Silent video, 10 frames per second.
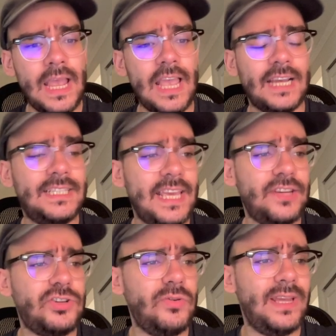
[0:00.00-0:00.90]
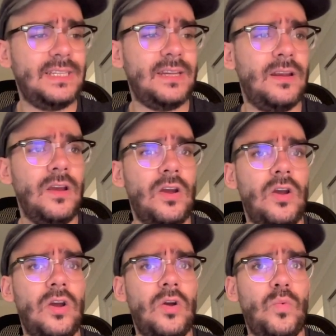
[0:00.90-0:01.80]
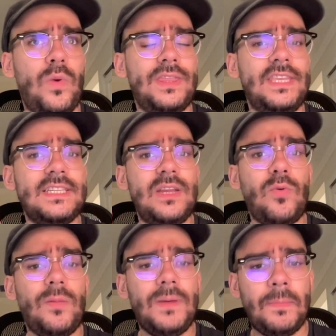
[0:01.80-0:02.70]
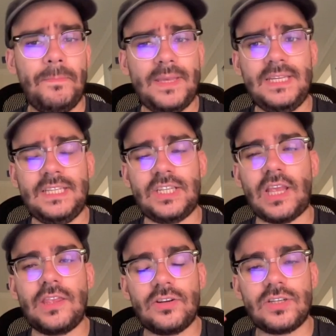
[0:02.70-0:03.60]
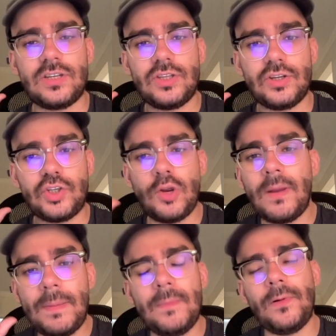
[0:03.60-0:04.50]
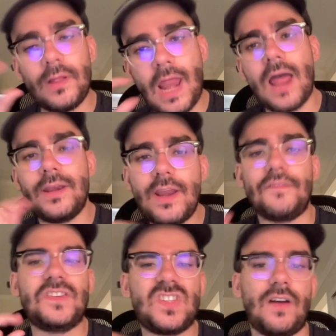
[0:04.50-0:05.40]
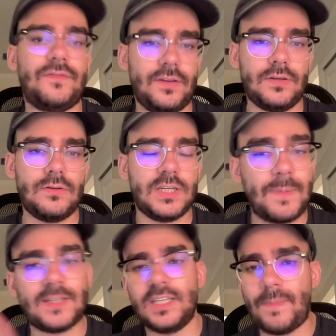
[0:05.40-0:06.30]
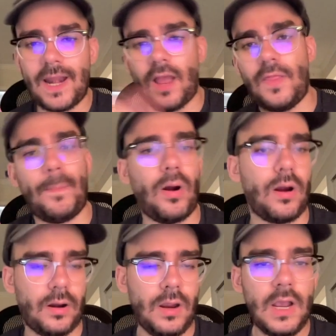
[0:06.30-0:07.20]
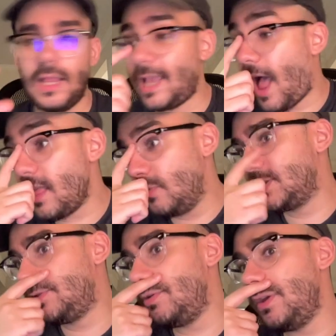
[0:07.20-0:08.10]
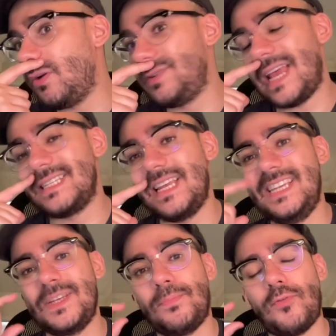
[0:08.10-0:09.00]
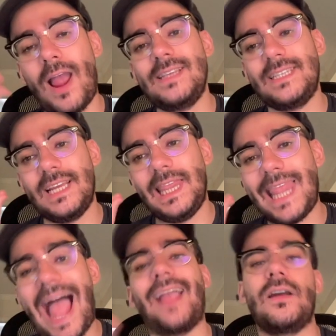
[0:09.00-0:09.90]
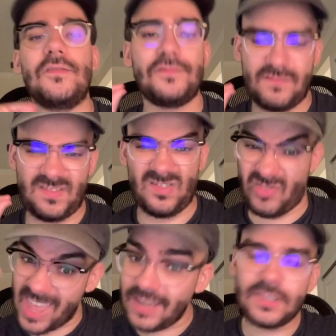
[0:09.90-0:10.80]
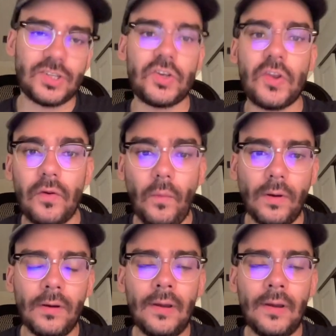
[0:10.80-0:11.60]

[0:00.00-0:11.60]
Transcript: Because the issue isn't with Disney World being busy, it's just that there's too many people and not enough stuff to do, especially depending on the park. Like Hollywood Studios has a surprising lack of things to do.